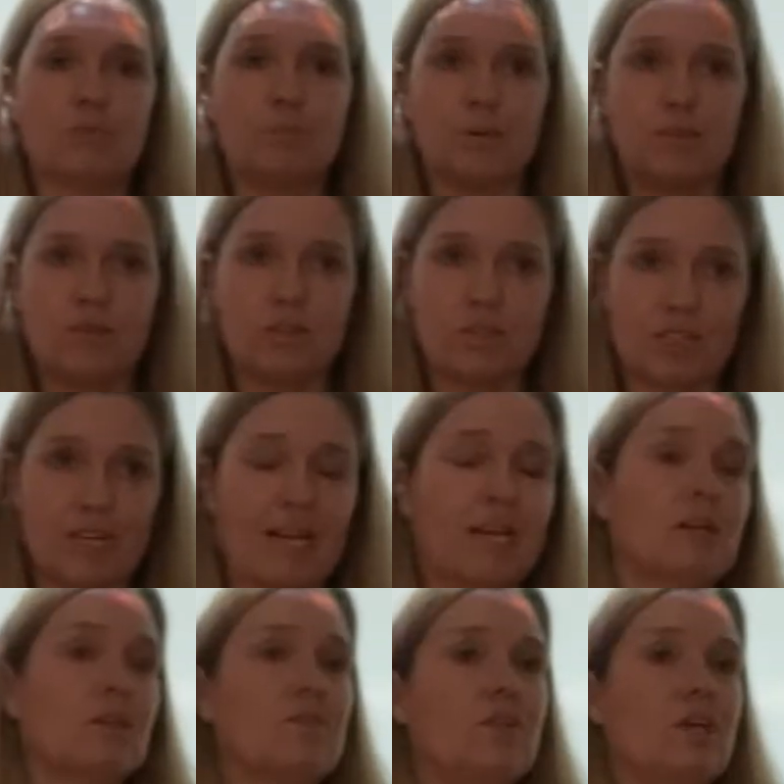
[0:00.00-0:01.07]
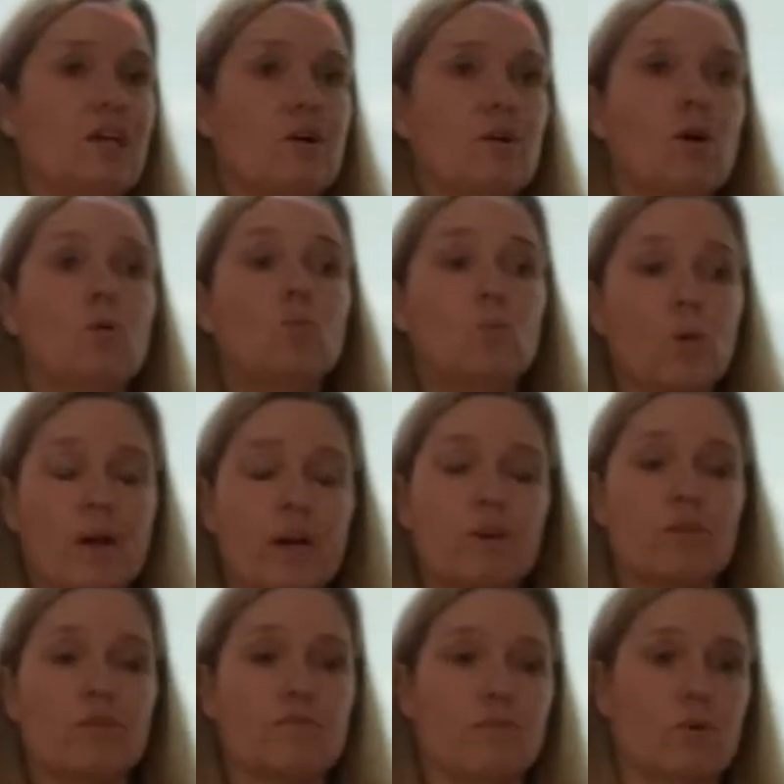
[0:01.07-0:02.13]
but the tail of the arrow where
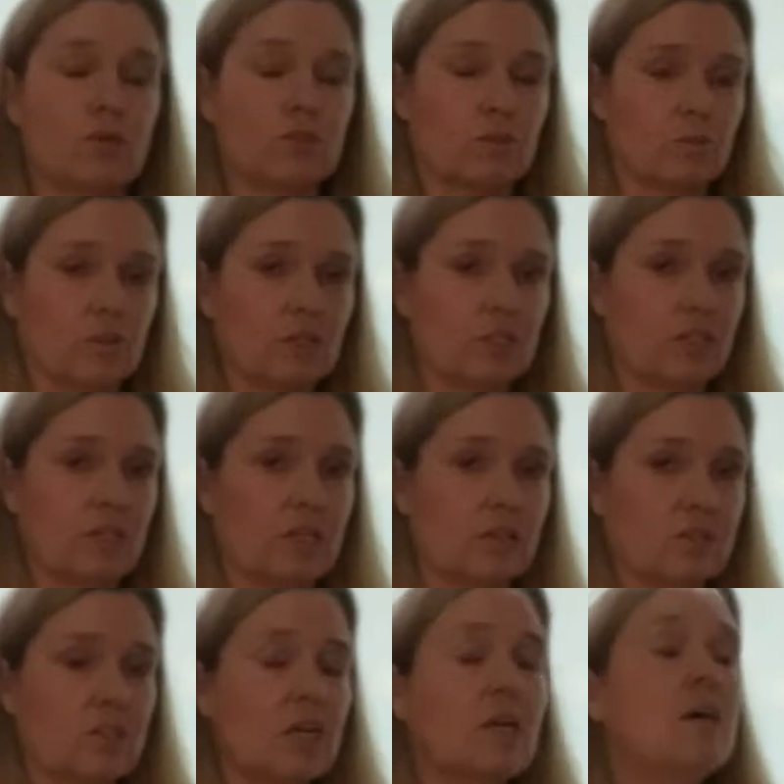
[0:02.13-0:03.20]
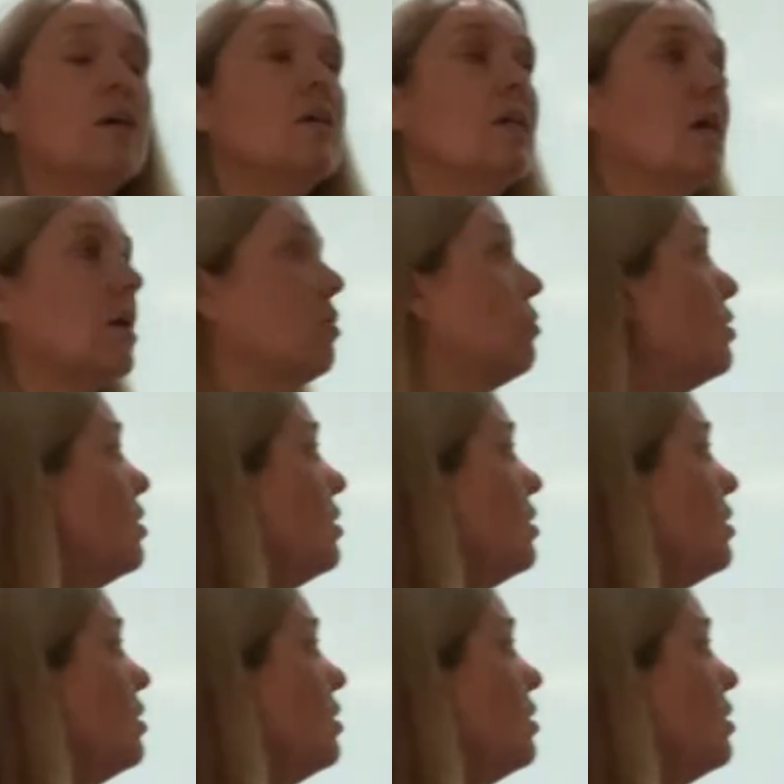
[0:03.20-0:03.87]
the force originates. Now,